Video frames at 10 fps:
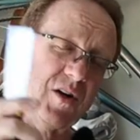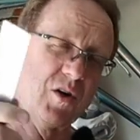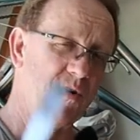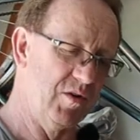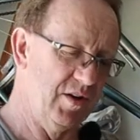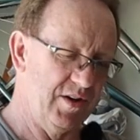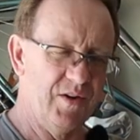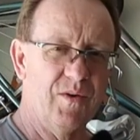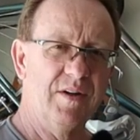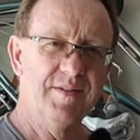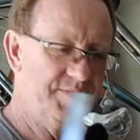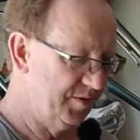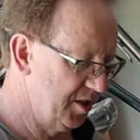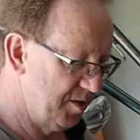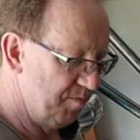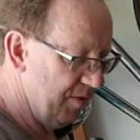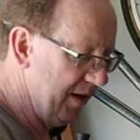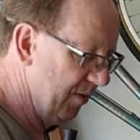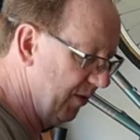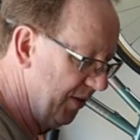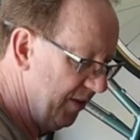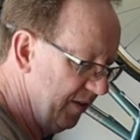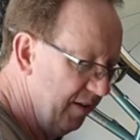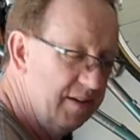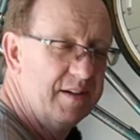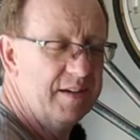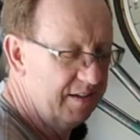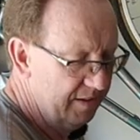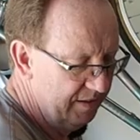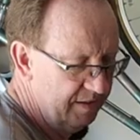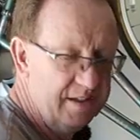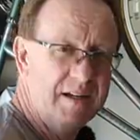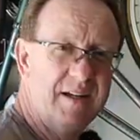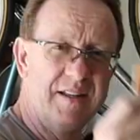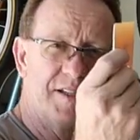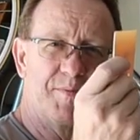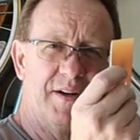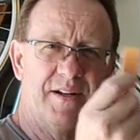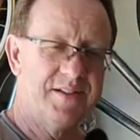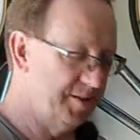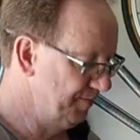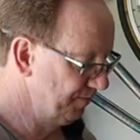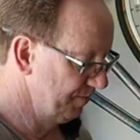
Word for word: go over to the door, spread it with the spreaders,